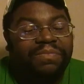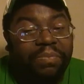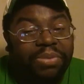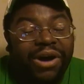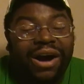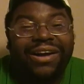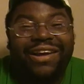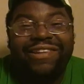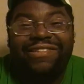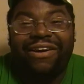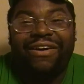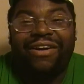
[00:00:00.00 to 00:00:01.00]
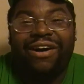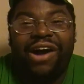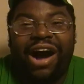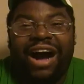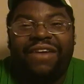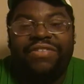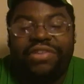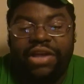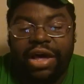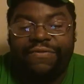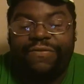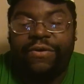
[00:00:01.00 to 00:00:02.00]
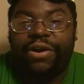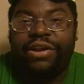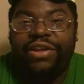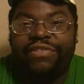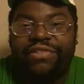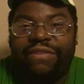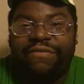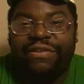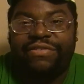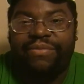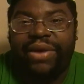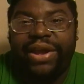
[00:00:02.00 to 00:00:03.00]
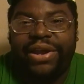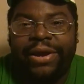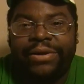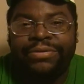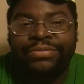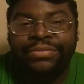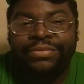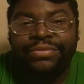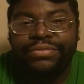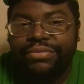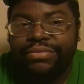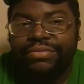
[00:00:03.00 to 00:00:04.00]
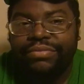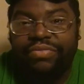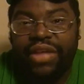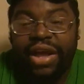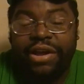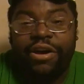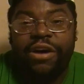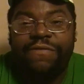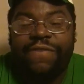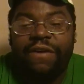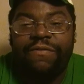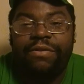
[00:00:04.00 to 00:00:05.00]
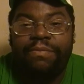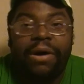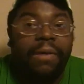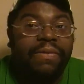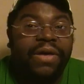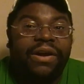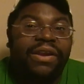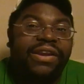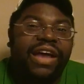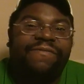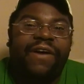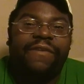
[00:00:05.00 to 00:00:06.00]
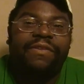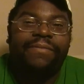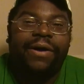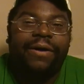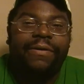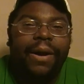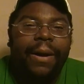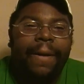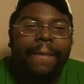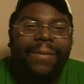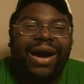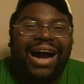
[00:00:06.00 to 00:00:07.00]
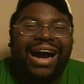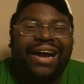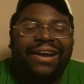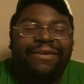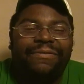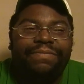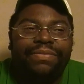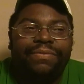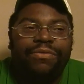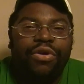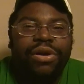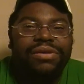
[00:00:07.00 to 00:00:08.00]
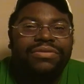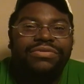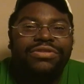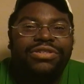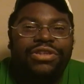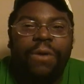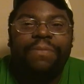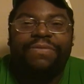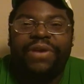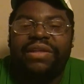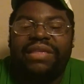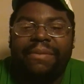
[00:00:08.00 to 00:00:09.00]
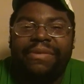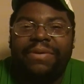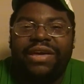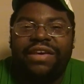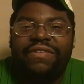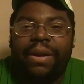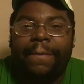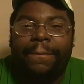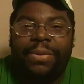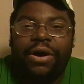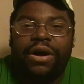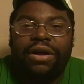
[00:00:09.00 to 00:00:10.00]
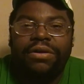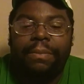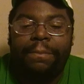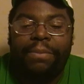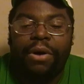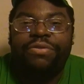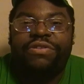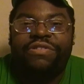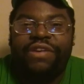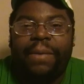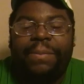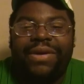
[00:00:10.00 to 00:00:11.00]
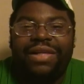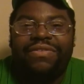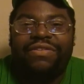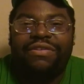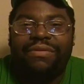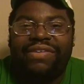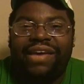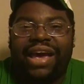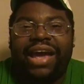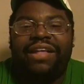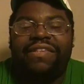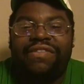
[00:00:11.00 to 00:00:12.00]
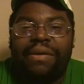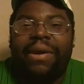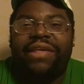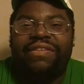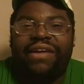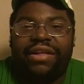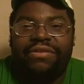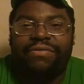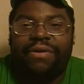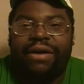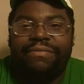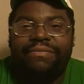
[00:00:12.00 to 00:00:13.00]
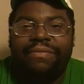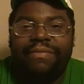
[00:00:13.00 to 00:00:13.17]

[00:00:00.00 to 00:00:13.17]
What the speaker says: Punk and Jericho are obviously headed for a collision at WrestleMania. They could fight over the belt, they could not fight over the belt. But I don't think WWE is going to book both champions to retain. Somebody's got to drop.